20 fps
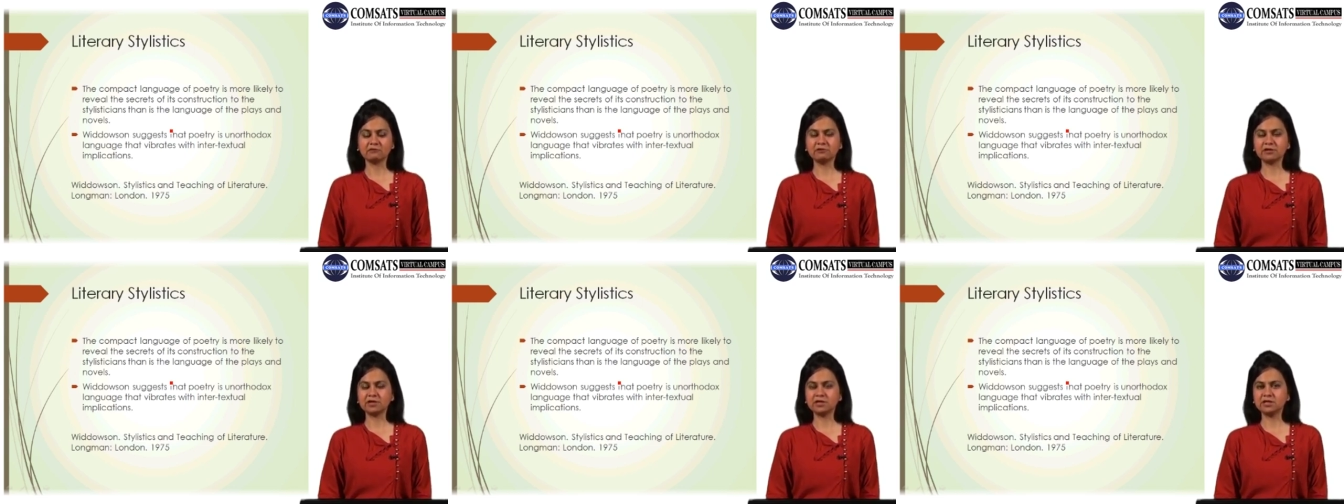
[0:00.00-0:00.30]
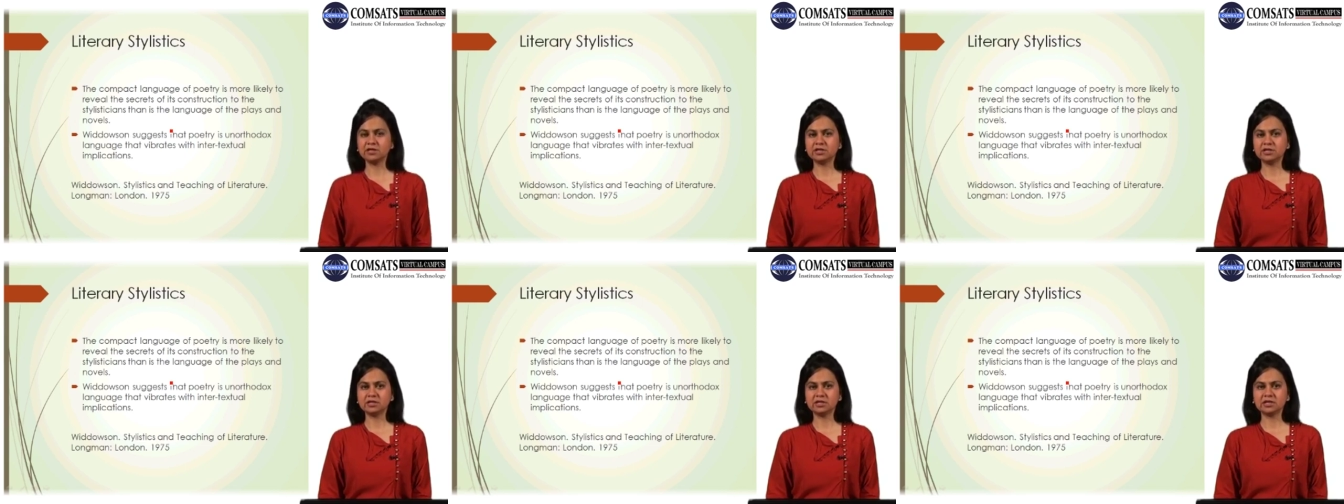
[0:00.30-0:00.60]
a
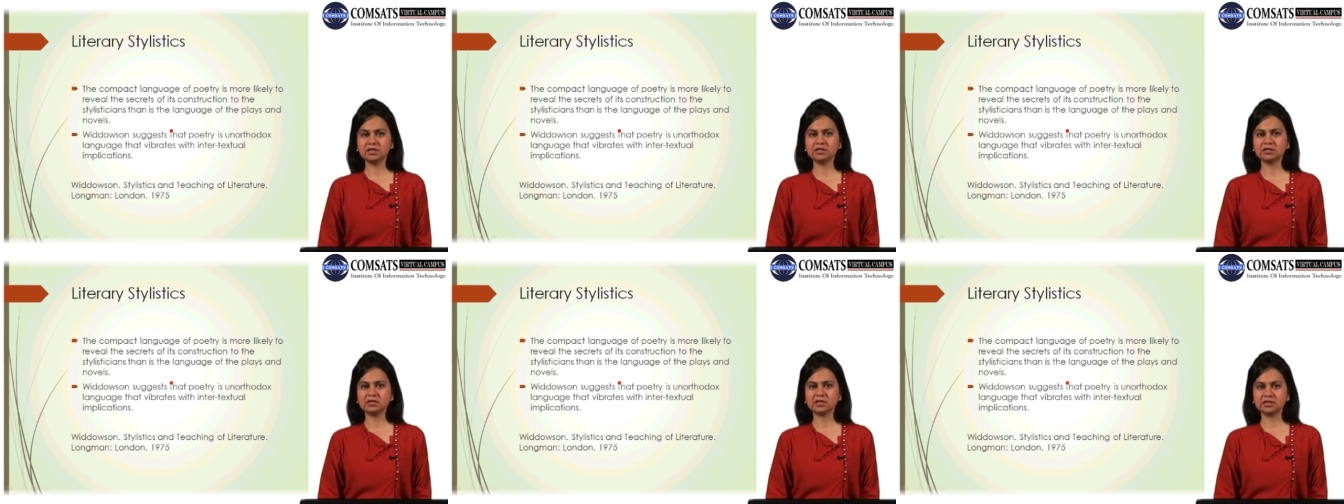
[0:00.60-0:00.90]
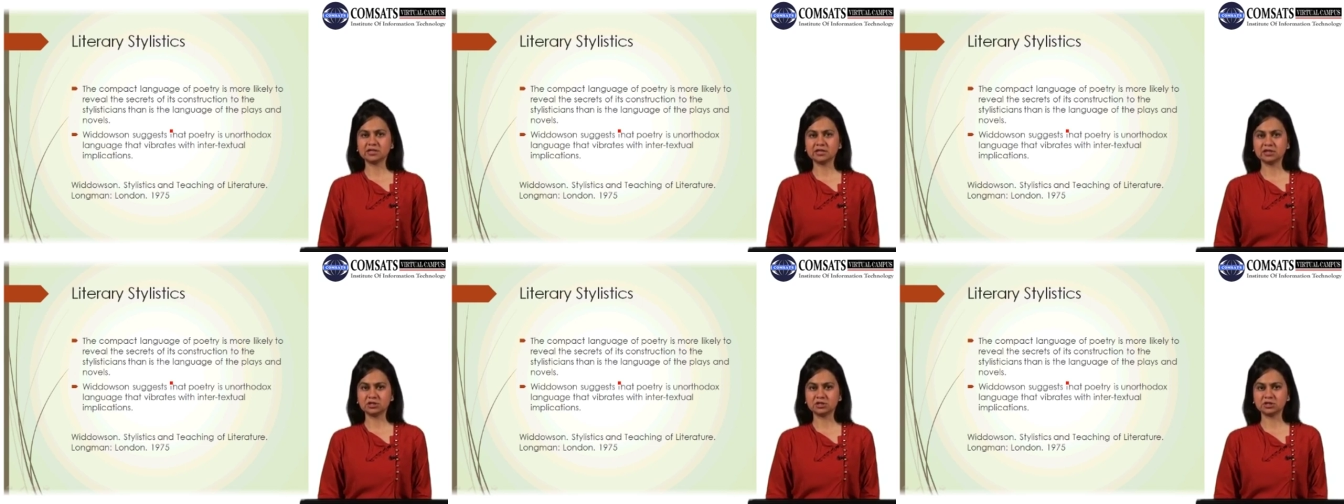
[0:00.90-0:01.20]
very detailed
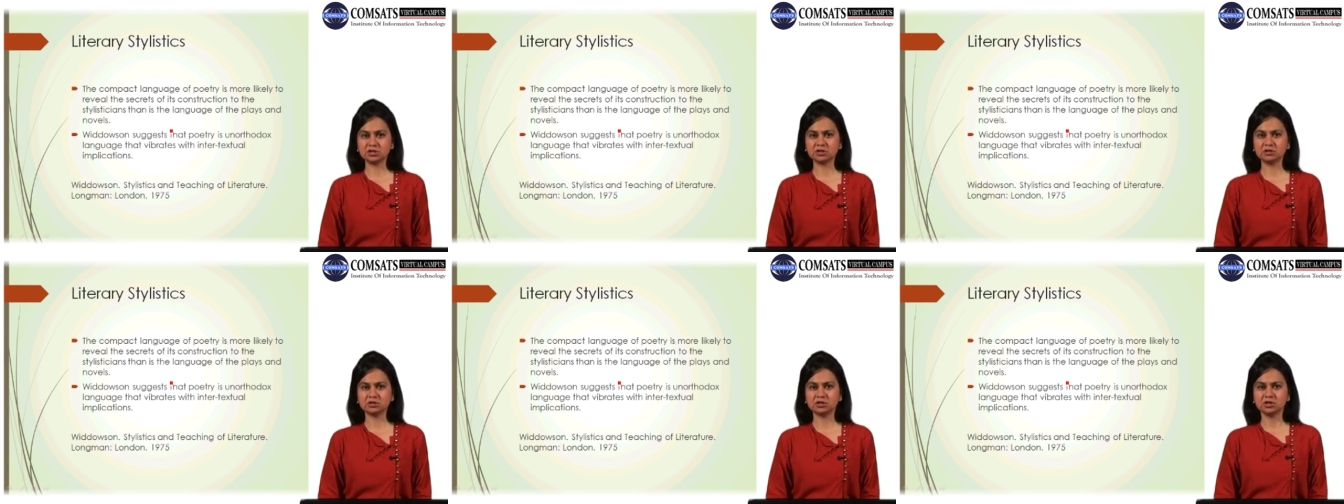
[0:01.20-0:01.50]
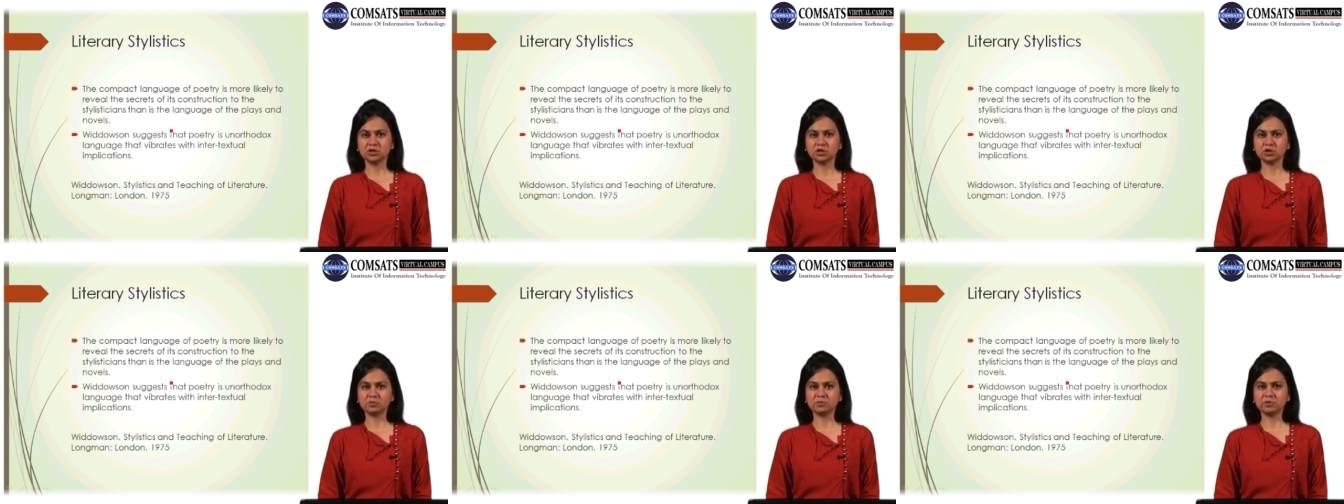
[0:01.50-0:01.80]
attention
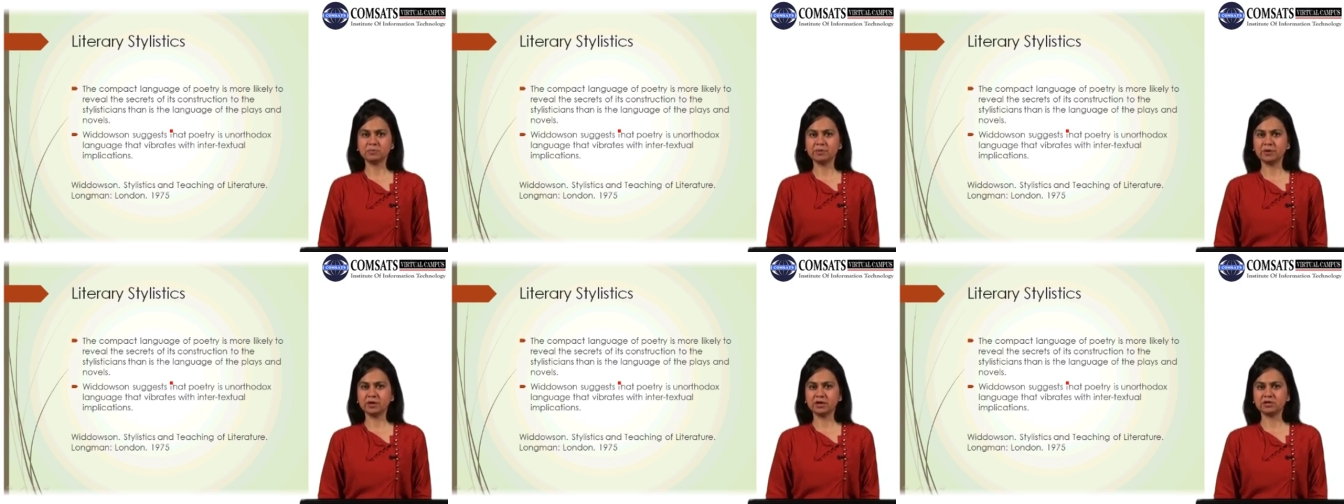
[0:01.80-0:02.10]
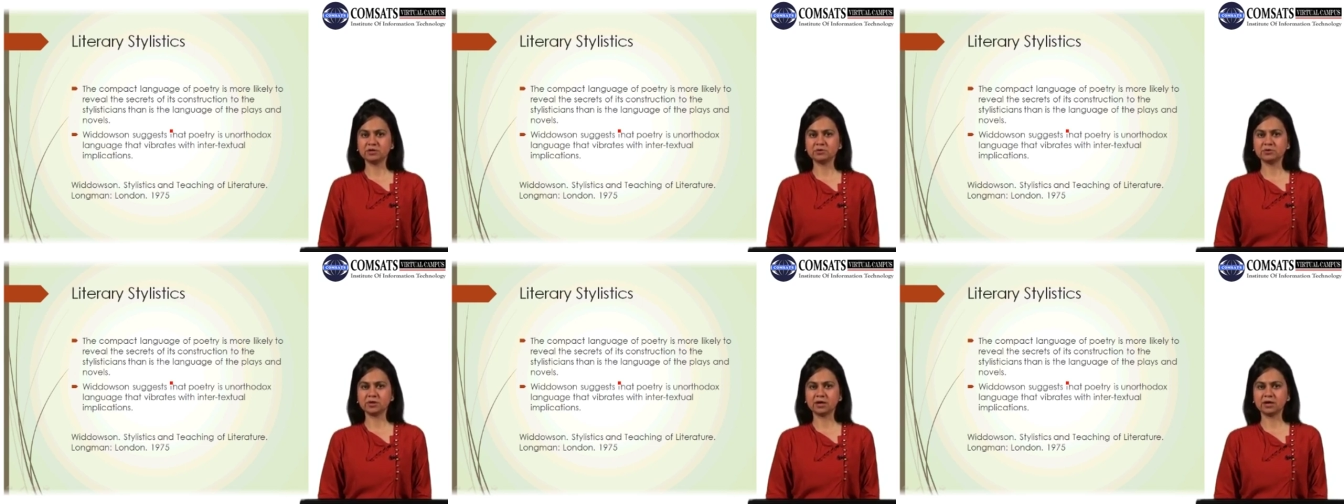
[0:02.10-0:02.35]
to be paid